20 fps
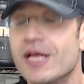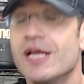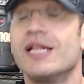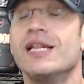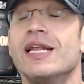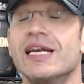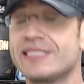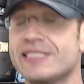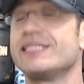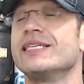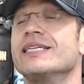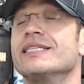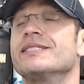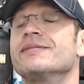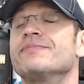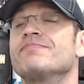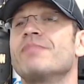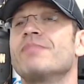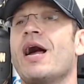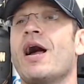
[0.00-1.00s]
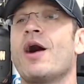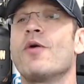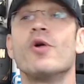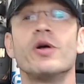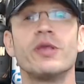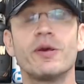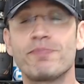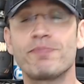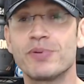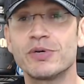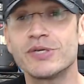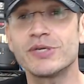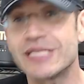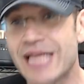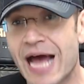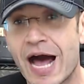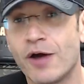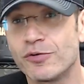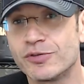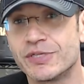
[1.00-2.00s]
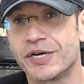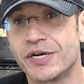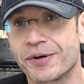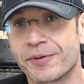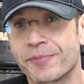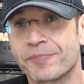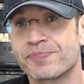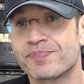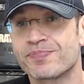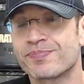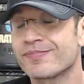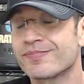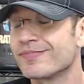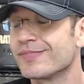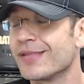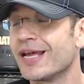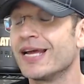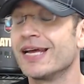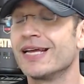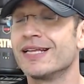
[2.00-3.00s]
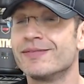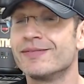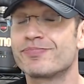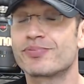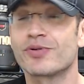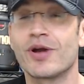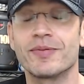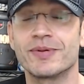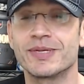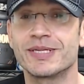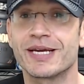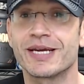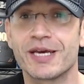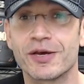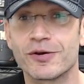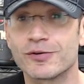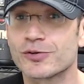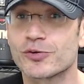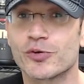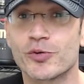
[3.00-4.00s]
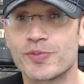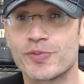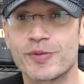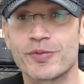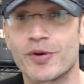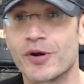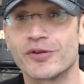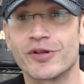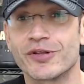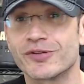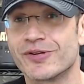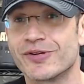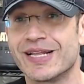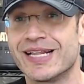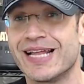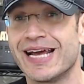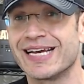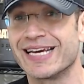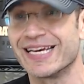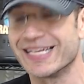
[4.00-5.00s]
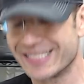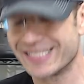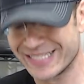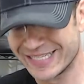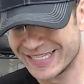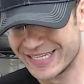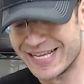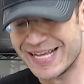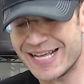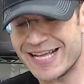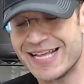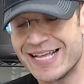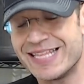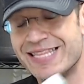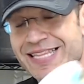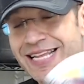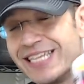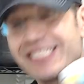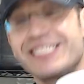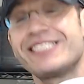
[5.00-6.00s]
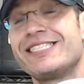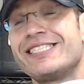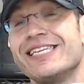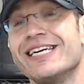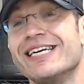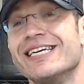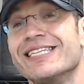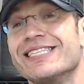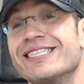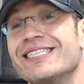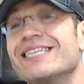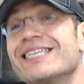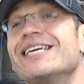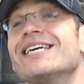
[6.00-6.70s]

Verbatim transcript: Listen, I want to put it out there. And probably the Chaos Crew people are not going to like it this shit